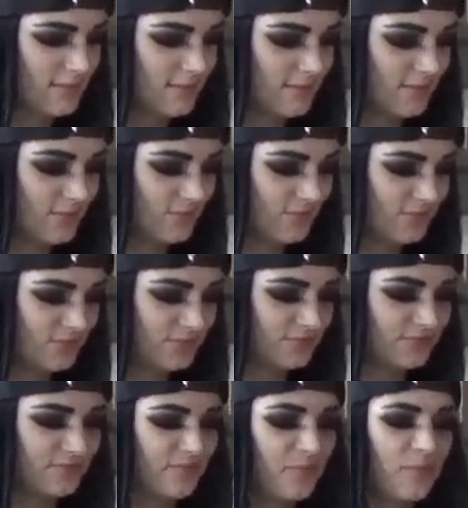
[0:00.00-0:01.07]

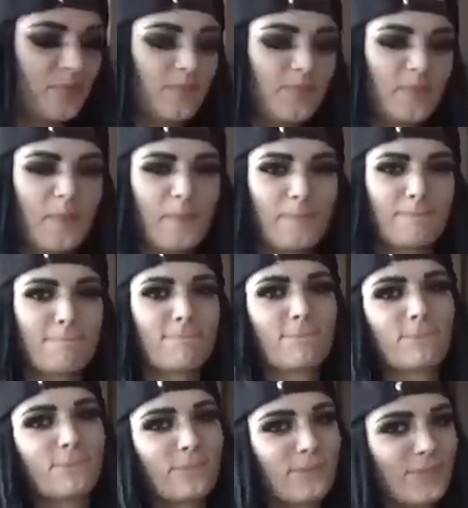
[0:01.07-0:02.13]

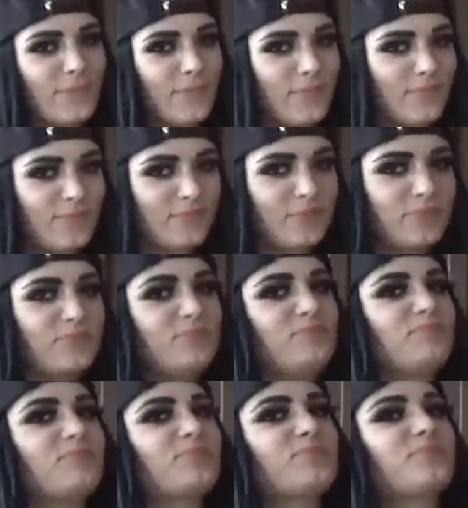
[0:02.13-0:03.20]

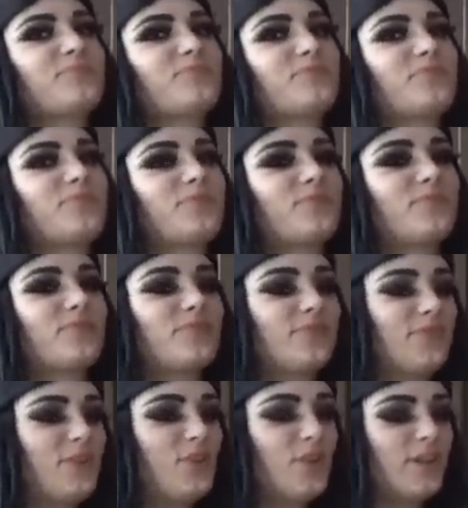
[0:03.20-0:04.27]

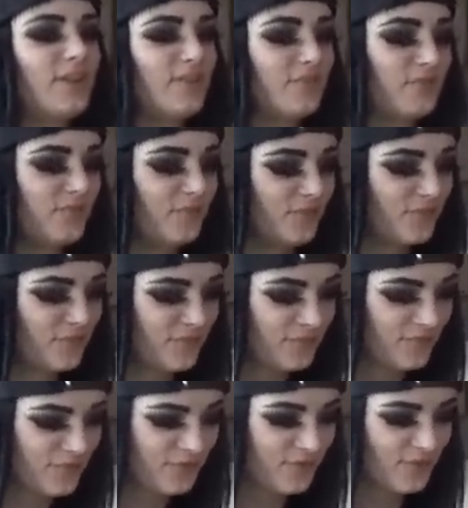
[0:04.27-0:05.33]

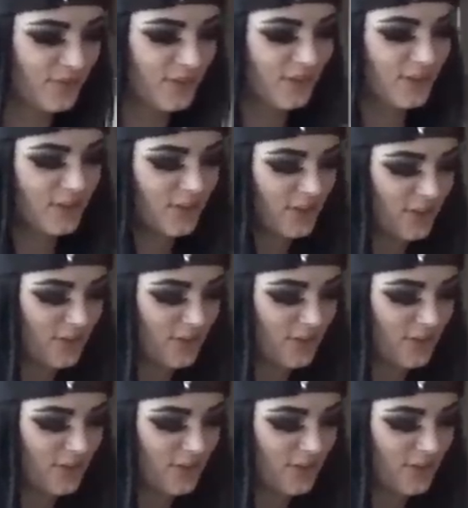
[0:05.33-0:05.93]
[no speech]